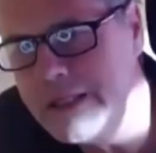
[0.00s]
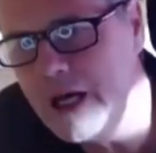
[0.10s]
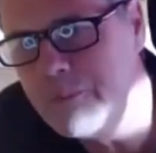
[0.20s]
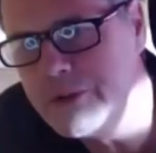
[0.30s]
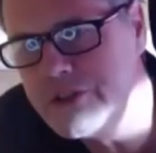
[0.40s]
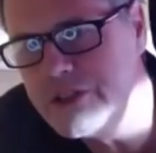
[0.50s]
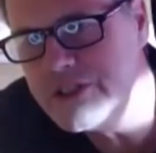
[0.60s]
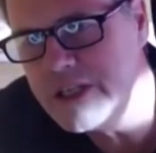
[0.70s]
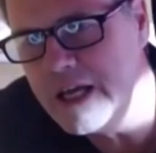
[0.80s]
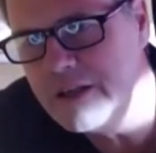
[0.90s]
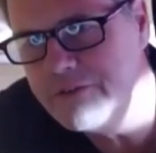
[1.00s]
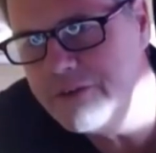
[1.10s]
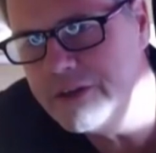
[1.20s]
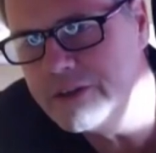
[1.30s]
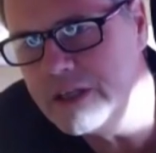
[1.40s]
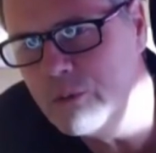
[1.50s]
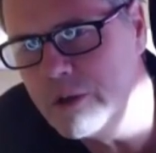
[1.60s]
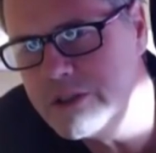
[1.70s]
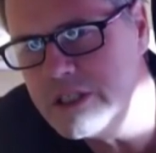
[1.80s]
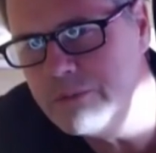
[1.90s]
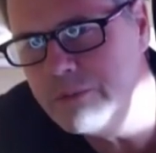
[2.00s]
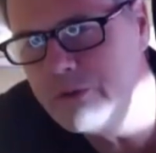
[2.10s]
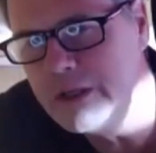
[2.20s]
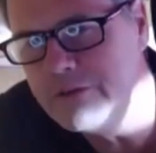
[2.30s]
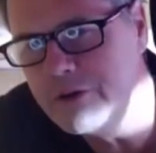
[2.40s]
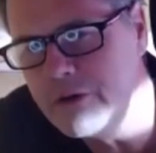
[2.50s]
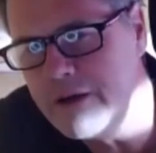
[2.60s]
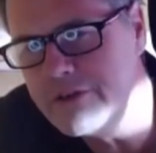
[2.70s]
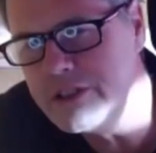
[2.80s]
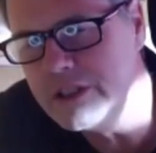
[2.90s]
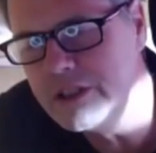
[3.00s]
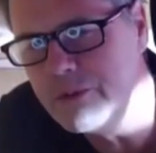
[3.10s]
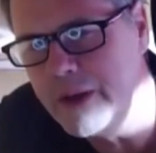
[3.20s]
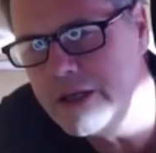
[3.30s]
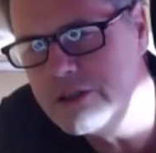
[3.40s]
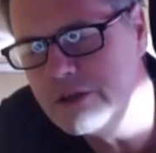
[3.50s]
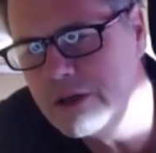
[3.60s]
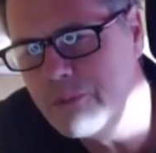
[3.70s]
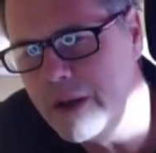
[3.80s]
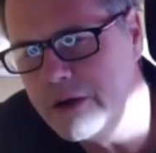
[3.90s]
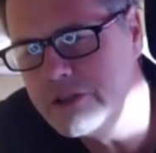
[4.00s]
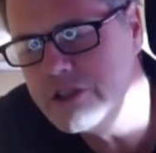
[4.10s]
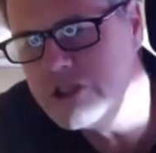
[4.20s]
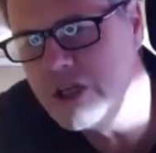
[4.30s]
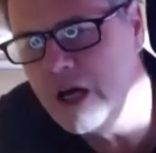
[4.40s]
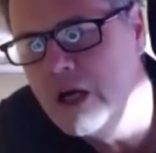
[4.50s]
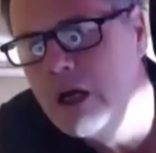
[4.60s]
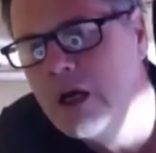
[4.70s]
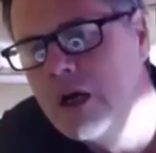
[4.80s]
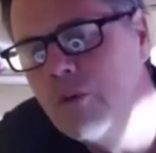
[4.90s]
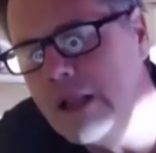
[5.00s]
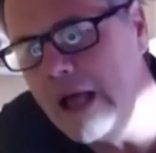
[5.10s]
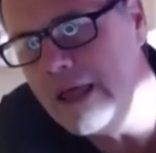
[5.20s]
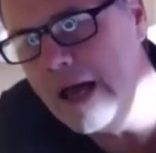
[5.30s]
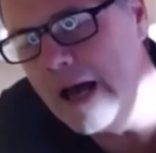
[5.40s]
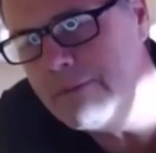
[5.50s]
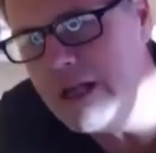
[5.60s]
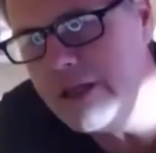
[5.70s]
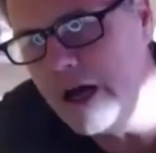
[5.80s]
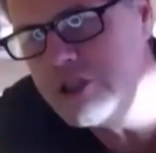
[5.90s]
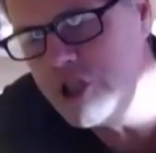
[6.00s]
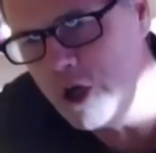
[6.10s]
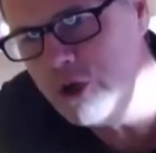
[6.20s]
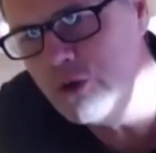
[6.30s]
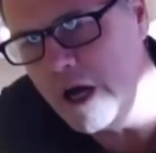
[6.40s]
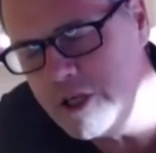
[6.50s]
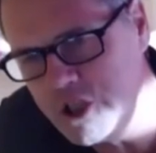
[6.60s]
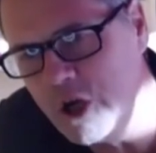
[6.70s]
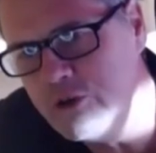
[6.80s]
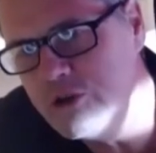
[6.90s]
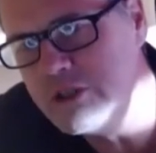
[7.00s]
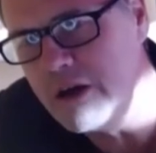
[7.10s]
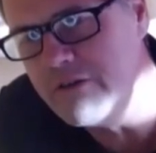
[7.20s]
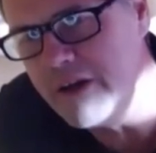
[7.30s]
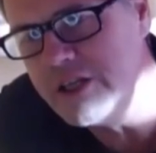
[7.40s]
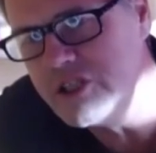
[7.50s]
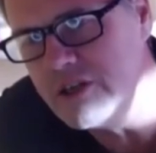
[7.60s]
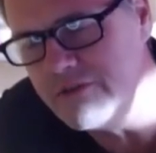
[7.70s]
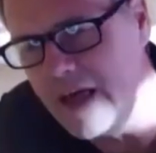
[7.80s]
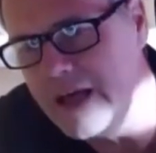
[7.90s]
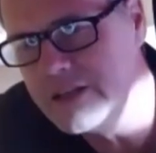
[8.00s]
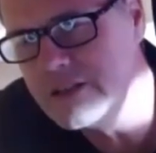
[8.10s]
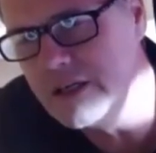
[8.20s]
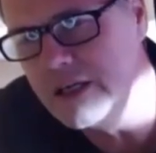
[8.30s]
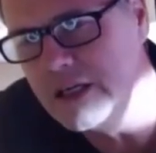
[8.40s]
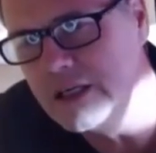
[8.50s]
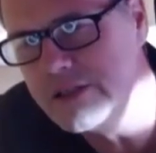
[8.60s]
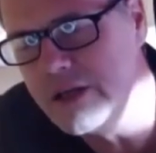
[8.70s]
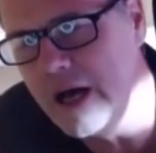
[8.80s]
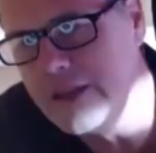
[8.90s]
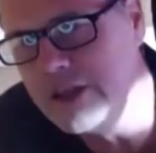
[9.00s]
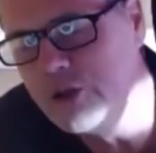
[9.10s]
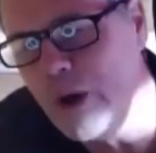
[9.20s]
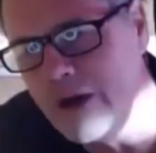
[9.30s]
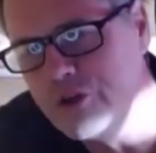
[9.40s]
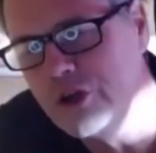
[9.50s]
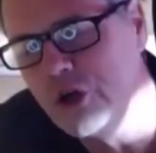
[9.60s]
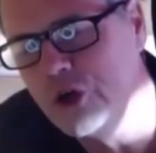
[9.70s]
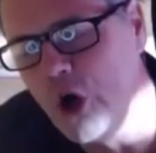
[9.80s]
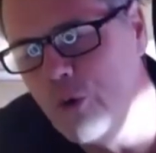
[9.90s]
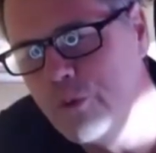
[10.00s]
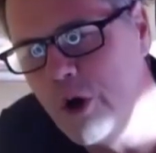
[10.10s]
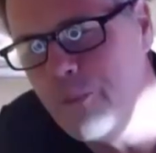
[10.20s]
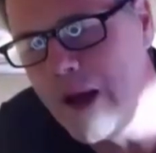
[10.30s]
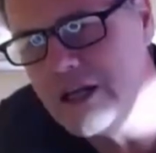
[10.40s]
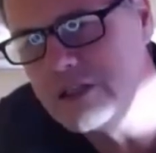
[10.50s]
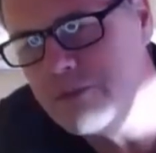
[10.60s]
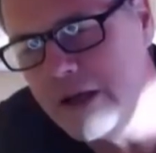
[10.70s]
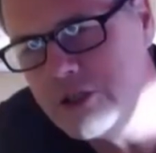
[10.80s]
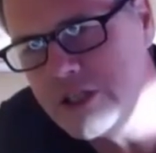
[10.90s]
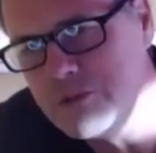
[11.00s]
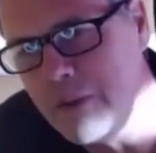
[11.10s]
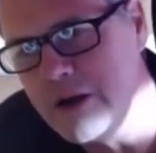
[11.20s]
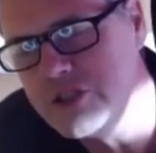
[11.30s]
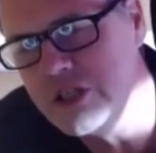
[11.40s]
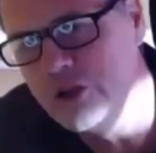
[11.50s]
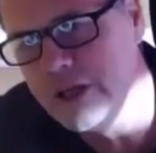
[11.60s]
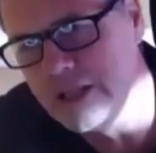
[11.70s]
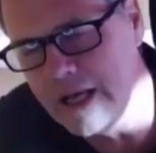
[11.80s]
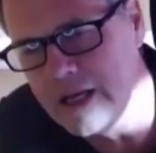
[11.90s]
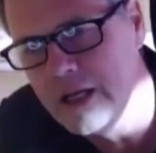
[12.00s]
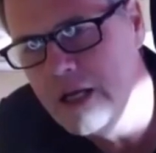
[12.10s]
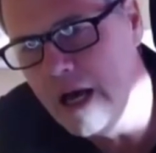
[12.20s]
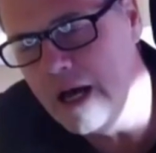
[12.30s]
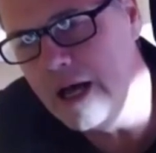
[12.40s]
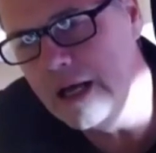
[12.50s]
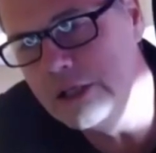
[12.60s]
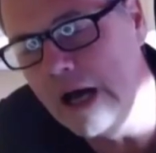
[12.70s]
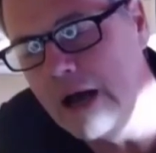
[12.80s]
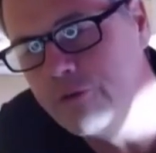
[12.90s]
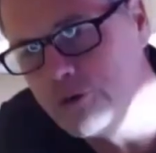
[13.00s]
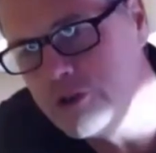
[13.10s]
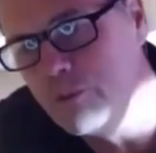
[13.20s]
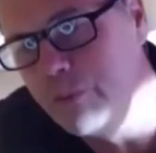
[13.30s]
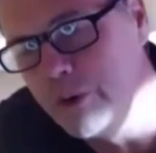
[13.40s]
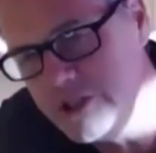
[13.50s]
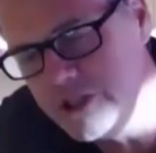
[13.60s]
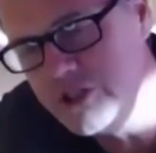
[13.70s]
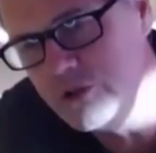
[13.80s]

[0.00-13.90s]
coupled to the scalar field? And what does it mean really for gravity compared comparing to GR? Well, I, I mean, I, I, show you, I showed you a derivation of that. Uh, I think you have to go go back to my transparency and look at that. Uh, I've also pointed you